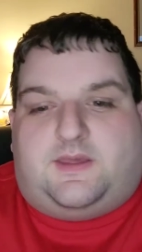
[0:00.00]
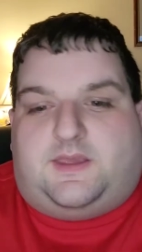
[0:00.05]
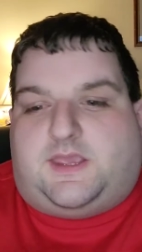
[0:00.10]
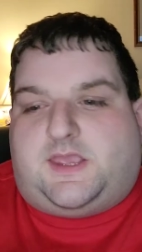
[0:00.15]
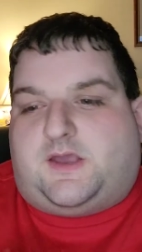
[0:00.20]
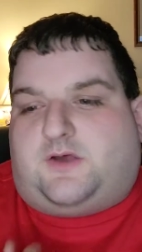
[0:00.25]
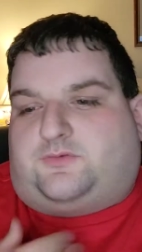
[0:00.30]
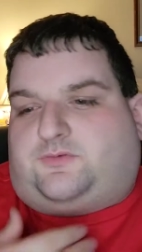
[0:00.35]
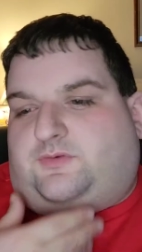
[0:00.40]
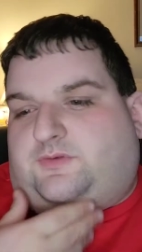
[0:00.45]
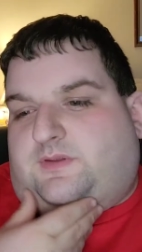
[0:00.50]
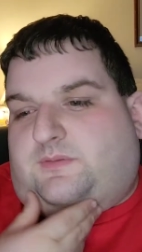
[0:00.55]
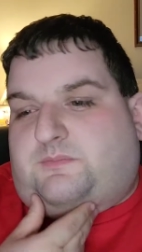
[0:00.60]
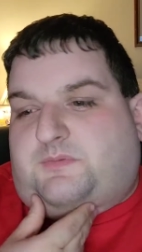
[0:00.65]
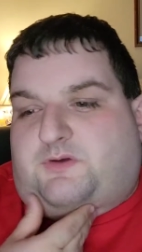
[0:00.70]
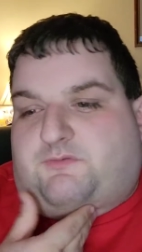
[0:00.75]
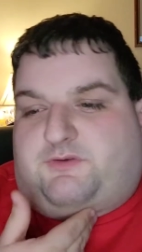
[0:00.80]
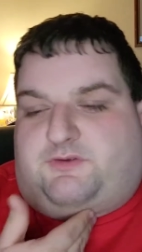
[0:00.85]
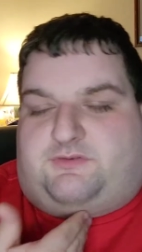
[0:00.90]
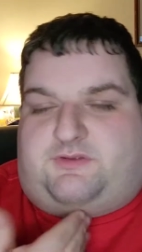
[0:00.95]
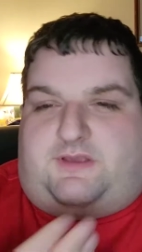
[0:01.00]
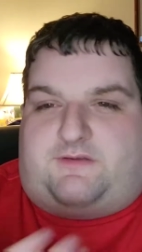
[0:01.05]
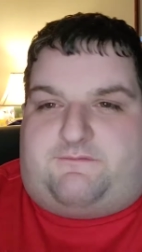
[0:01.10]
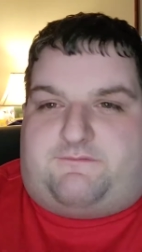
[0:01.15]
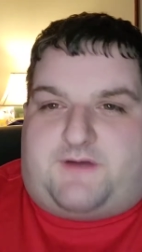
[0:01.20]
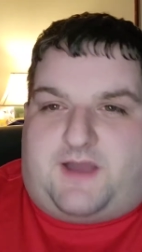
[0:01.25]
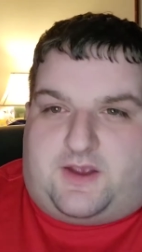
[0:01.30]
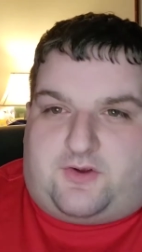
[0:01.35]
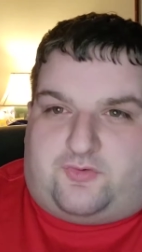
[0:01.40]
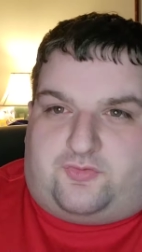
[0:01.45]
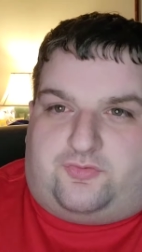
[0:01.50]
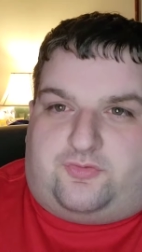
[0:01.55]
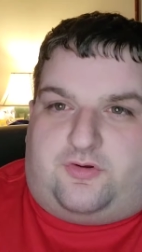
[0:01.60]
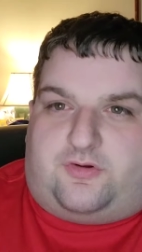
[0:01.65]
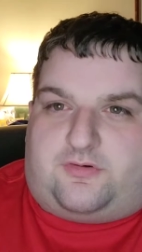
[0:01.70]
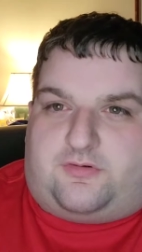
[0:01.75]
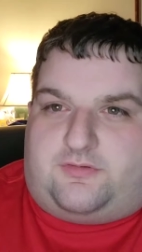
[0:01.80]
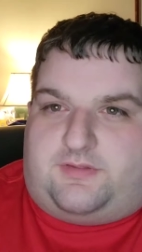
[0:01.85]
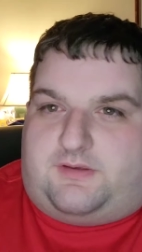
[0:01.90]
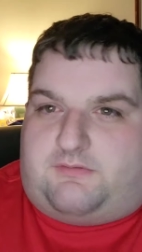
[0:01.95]
He also did movies like
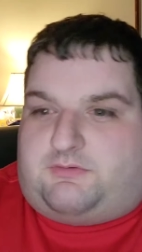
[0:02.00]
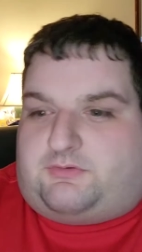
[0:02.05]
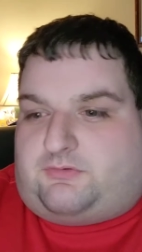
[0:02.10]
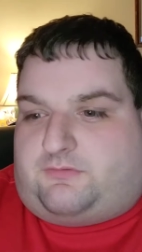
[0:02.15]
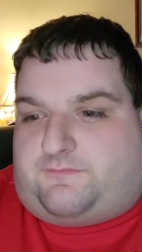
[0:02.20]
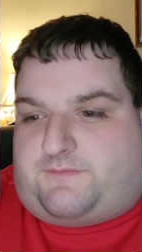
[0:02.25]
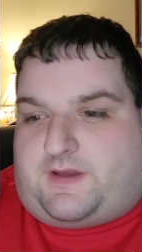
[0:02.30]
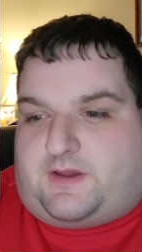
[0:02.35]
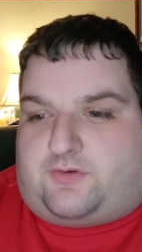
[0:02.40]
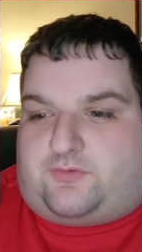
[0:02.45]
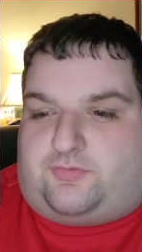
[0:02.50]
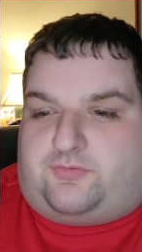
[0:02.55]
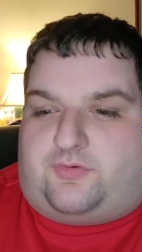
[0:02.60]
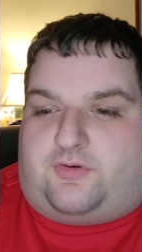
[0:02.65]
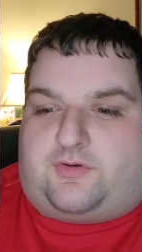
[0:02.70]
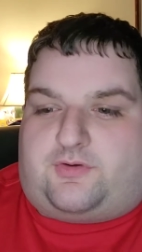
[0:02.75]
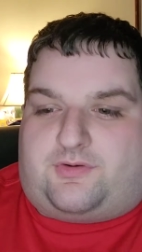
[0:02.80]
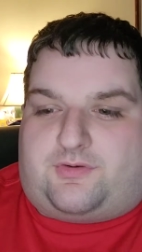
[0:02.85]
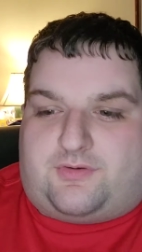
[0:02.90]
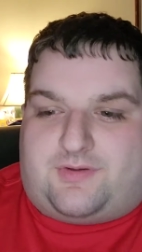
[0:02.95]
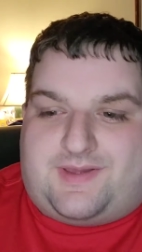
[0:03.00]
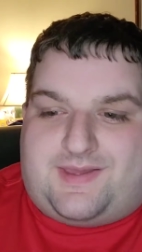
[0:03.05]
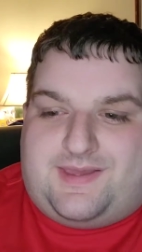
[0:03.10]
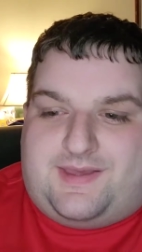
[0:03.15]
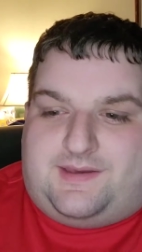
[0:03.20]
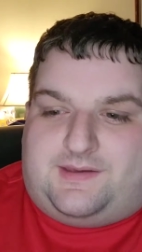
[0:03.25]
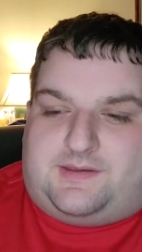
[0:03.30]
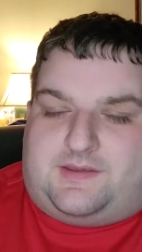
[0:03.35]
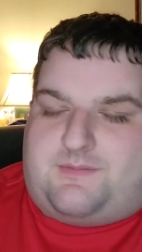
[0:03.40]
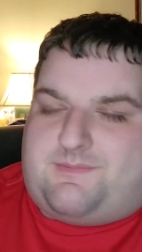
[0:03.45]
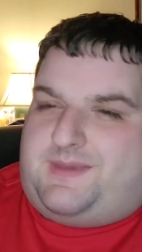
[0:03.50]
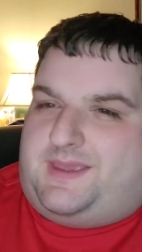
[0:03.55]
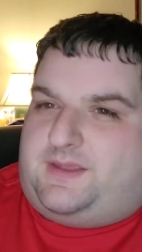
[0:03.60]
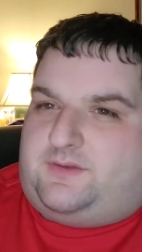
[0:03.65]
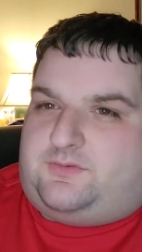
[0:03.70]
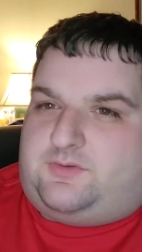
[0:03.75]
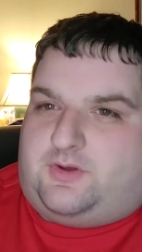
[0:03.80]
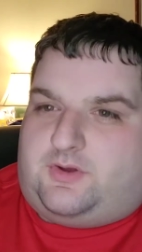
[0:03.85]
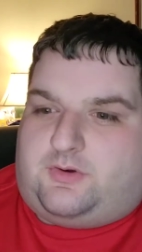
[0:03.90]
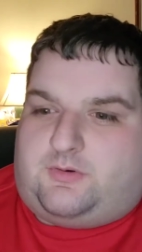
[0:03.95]
Firestarter, the original Firestarter,
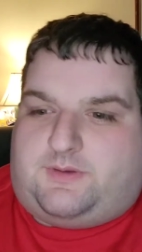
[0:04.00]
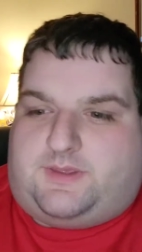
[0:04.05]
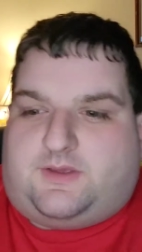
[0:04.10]
Commando.